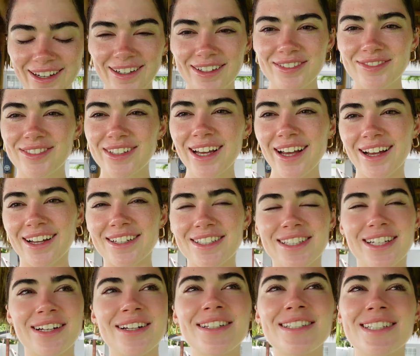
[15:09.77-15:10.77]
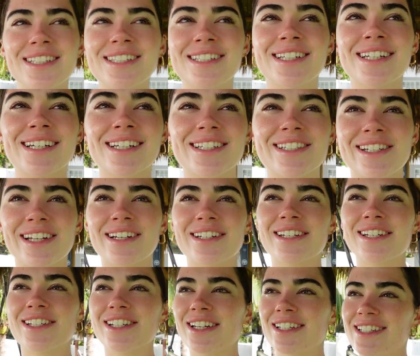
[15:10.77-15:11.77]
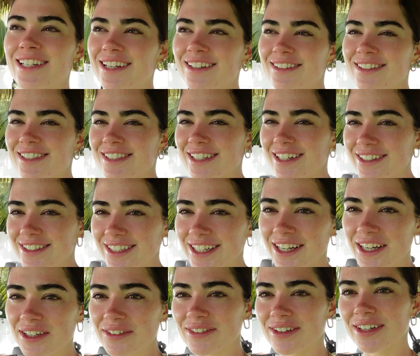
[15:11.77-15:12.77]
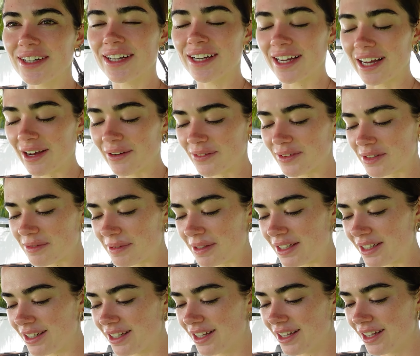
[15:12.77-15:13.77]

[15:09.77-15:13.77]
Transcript: Um, yeah, shout out to Nick, shout out to J Town, shout out to Eight for hanging out with me.